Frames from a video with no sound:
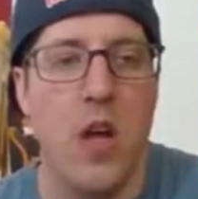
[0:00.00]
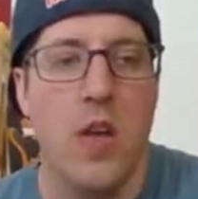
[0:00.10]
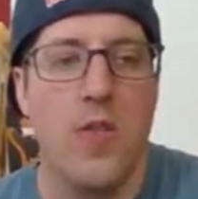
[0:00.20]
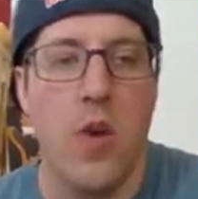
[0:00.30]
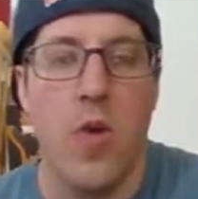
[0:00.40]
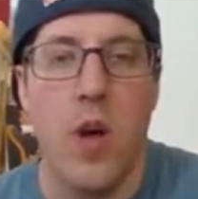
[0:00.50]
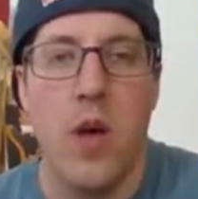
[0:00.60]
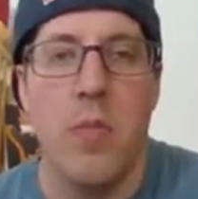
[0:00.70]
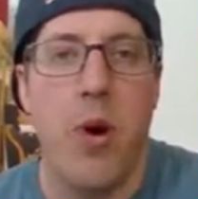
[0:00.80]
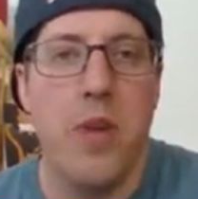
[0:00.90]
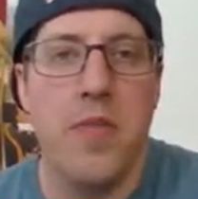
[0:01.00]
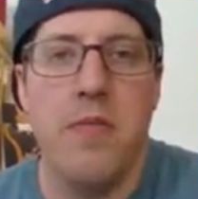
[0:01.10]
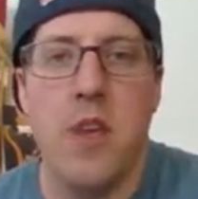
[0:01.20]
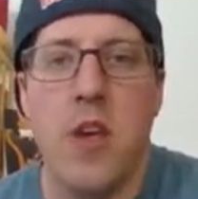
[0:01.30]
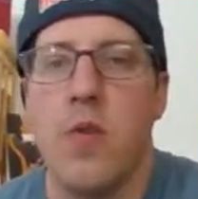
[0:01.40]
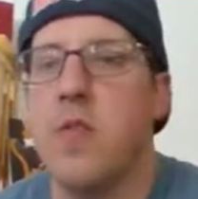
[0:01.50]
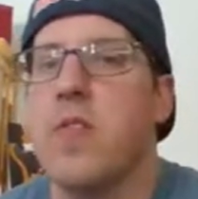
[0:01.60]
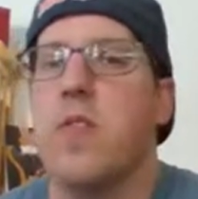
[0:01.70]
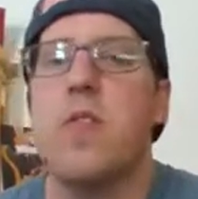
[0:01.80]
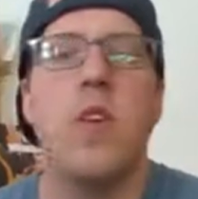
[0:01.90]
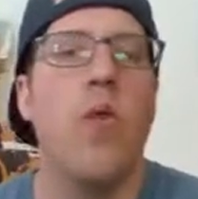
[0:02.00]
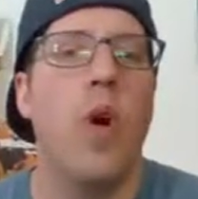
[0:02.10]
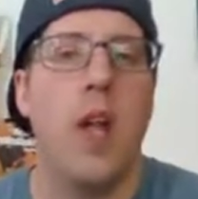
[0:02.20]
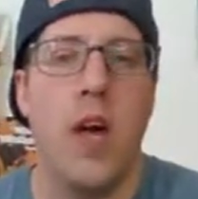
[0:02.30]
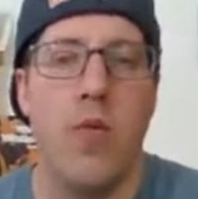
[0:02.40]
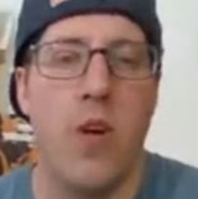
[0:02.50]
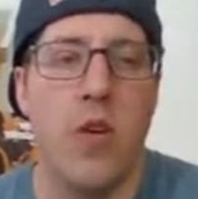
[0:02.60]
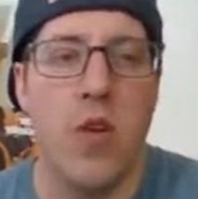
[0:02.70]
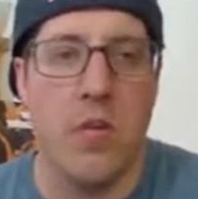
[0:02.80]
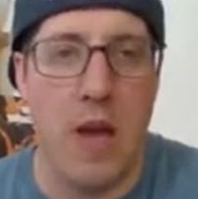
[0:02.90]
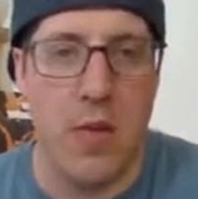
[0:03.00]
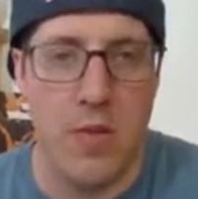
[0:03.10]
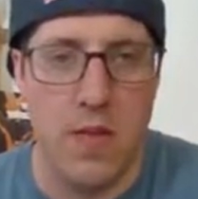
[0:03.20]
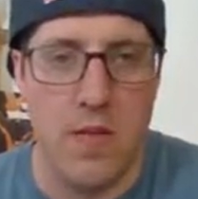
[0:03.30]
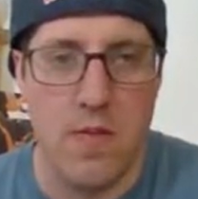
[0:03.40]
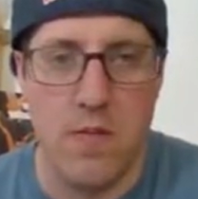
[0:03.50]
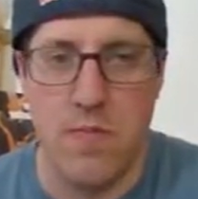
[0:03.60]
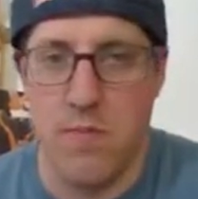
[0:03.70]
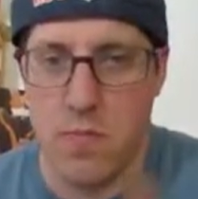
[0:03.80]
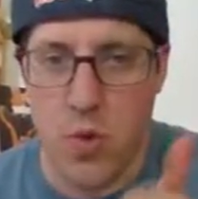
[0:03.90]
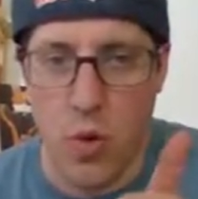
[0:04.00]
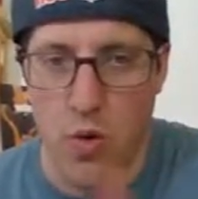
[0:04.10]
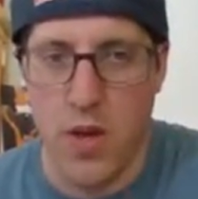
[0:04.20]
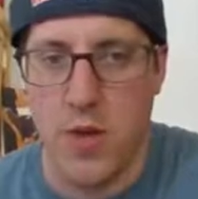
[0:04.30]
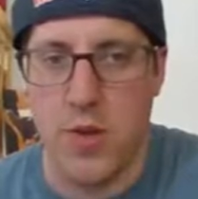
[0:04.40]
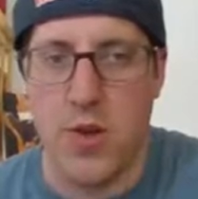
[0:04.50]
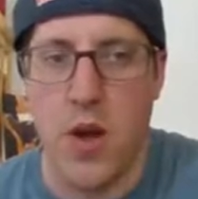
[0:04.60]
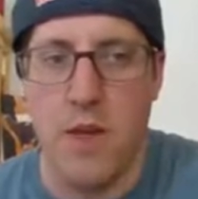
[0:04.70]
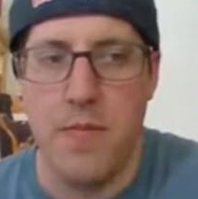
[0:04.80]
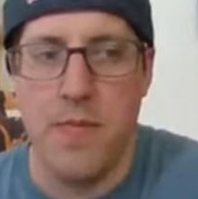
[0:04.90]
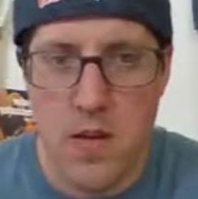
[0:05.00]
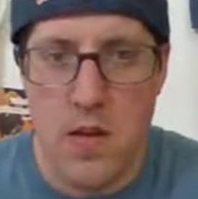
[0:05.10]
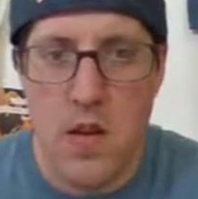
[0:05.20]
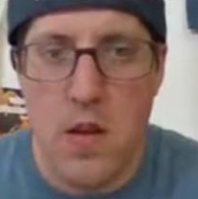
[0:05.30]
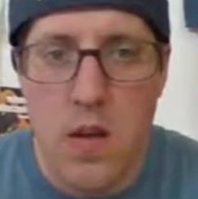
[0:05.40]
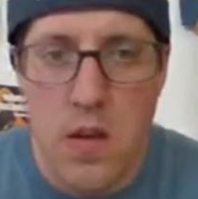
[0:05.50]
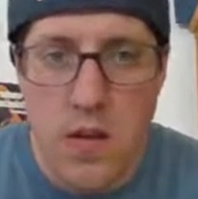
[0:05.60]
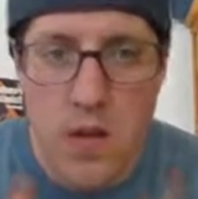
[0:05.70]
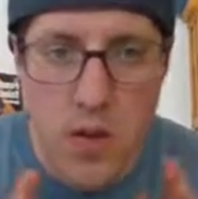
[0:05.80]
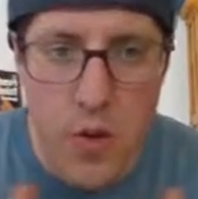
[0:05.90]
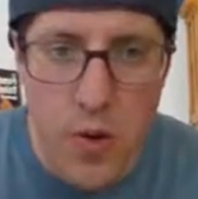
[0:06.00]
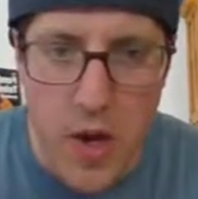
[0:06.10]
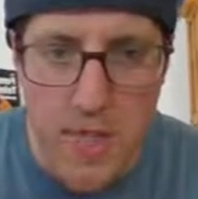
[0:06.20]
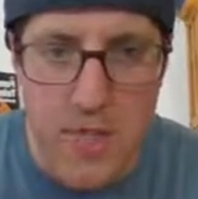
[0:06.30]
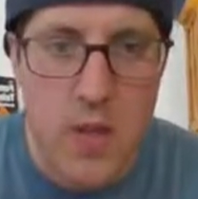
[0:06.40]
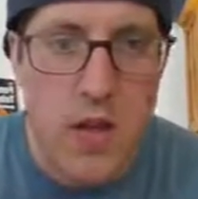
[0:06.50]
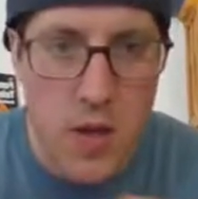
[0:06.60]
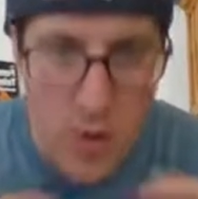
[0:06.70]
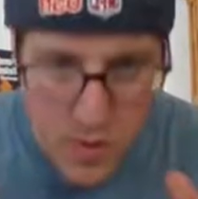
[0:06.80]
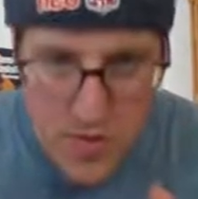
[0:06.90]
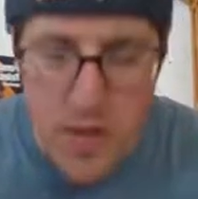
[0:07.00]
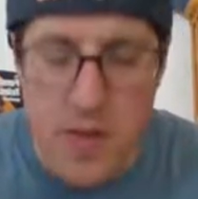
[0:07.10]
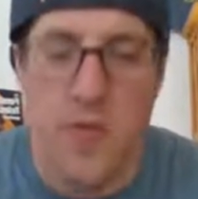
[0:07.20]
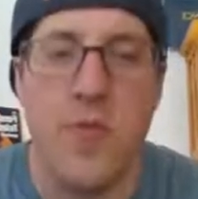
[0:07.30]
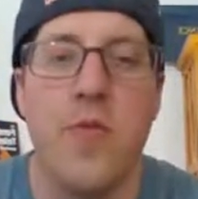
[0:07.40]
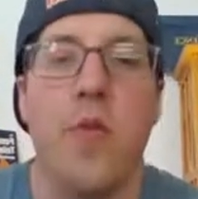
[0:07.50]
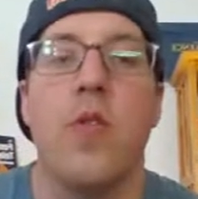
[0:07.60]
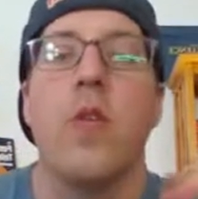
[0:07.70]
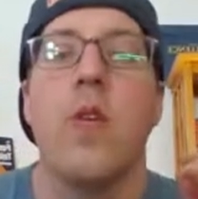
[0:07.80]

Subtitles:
So pause the video, see what headway you can make with these. Cool, give it a try. Okay, here are some answers for you.